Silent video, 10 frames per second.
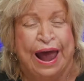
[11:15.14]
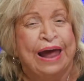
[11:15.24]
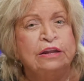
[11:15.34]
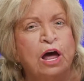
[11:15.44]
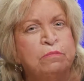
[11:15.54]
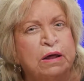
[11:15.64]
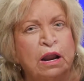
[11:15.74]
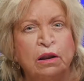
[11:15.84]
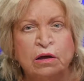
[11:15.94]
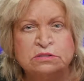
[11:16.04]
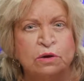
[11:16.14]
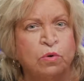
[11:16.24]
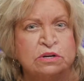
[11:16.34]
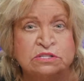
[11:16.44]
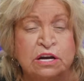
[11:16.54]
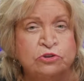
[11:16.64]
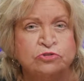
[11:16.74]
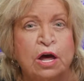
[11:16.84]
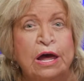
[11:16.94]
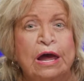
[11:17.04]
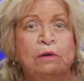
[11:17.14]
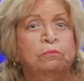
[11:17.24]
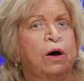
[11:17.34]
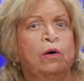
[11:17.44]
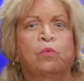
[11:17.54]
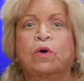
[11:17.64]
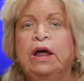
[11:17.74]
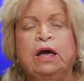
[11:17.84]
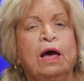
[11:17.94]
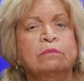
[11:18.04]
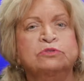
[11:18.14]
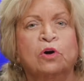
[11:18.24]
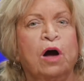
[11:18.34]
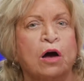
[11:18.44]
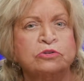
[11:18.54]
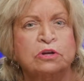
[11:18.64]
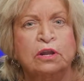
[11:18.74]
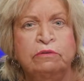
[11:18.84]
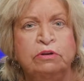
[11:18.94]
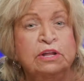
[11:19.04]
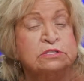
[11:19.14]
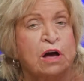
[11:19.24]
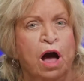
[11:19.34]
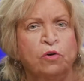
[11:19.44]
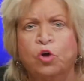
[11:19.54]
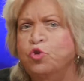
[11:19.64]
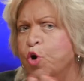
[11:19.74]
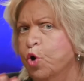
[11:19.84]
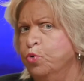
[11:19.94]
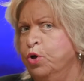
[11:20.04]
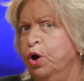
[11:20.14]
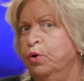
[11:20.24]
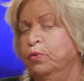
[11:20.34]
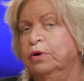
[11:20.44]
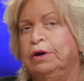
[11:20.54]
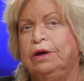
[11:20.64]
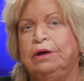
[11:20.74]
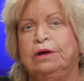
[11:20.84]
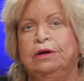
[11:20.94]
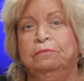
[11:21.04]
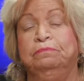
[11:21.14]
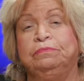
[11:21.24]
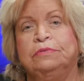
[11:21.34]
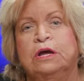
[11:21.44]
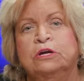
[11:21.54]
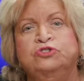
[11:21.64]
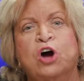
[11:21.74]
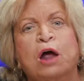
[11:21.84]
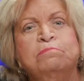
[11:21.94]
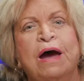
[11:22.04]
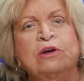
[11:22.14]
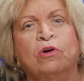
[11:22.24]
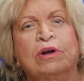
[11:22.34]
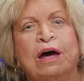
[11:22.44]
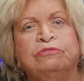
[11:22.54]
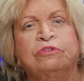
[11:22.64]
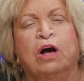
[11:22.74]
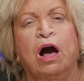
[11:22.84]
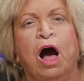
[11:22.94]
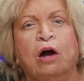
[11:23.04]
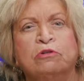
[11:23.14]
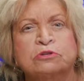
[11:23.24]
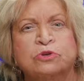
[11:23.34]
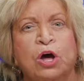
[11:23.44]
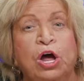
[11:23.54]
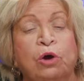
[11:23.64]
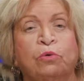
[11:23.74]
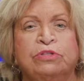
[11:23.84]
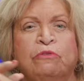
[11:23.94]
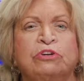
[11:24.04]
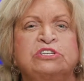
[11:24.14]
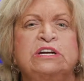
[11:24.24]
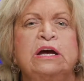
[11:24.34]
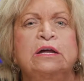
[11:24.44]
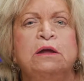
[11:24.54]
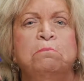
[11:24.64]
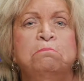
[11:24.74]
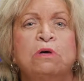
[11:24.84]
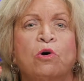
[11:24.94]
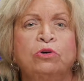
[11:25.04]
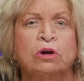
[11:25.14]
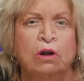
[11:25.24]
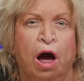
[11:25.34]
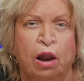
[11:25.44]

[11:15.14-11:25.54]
And nobody looks at where seniors, but when it comes to cost of living, this Congress, no. John Boehner left the Congress with over $10 million.